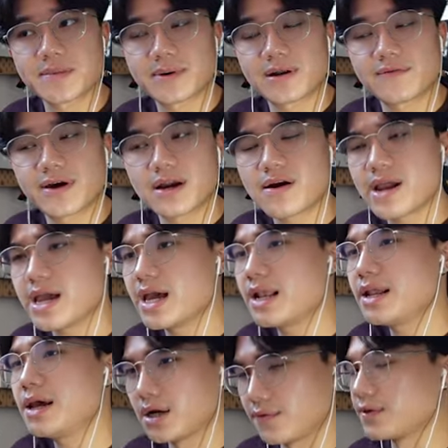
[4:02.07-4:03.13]
at the bonfire,
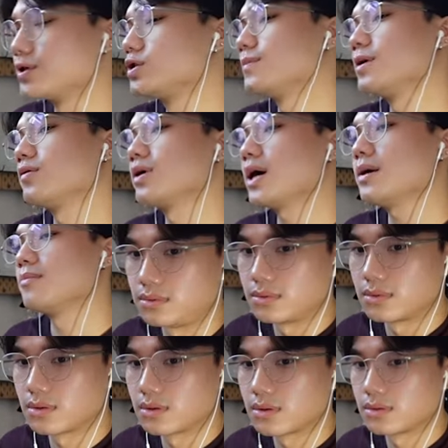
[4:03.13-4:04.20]
and everything should be okay.
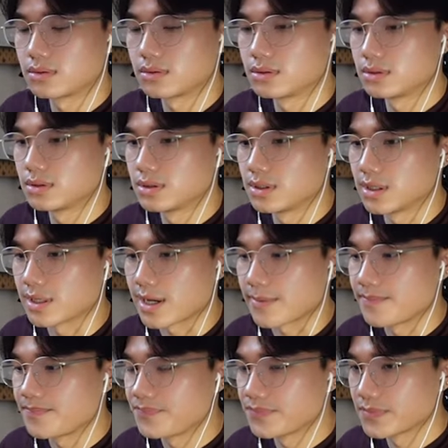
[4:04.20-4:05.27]
Okay,
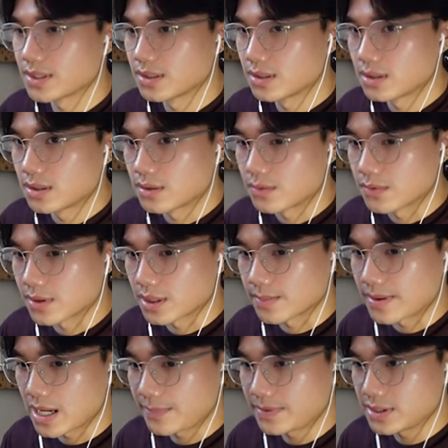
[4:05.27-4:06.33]
we're gonna
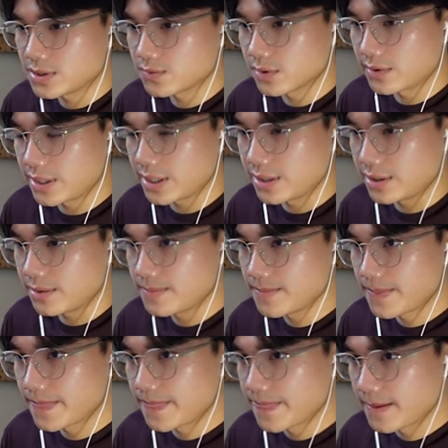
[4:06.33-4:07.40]
pop this one right here.
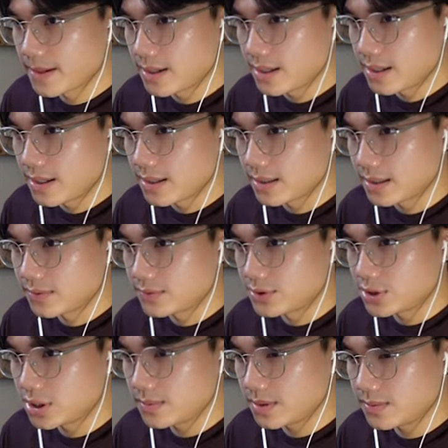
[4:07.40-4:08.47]
And then we
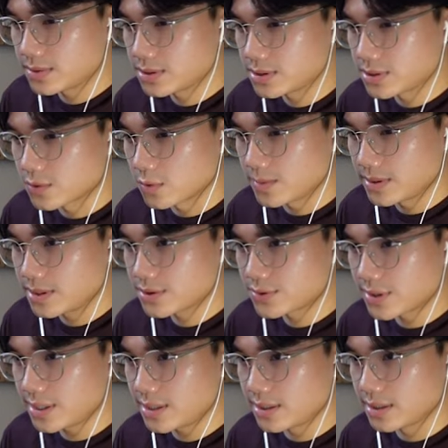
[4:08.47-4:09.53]
should be able to just open this,
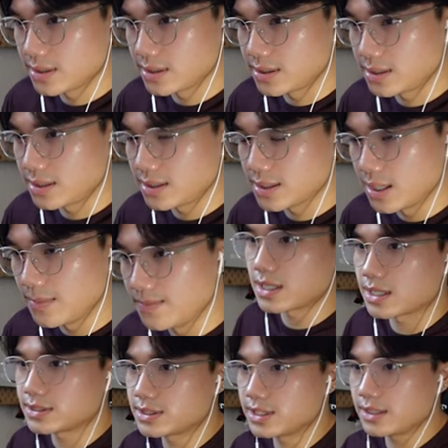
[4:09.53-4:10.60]
right? Yup,
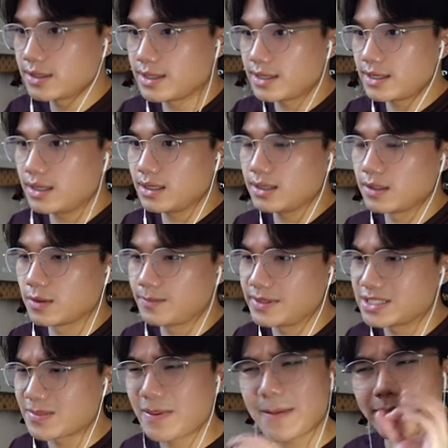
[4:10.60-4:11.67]
toss it in there. A little
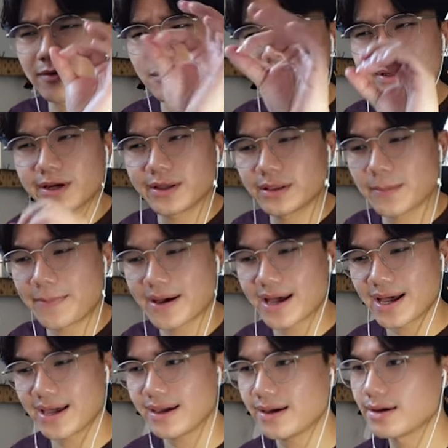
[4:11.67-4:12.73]
piece of pepperoni on the
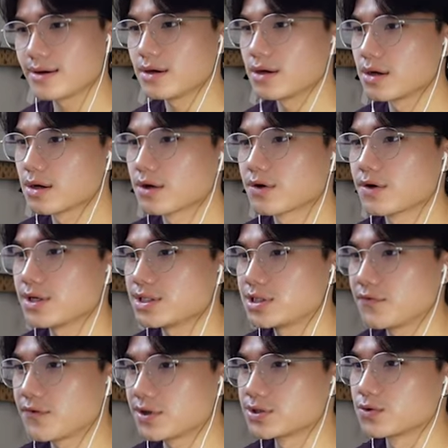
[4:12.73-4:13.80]
pie.
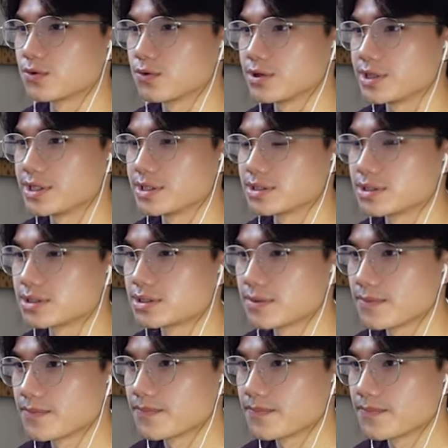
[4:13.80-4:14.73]
Crest of Artorias.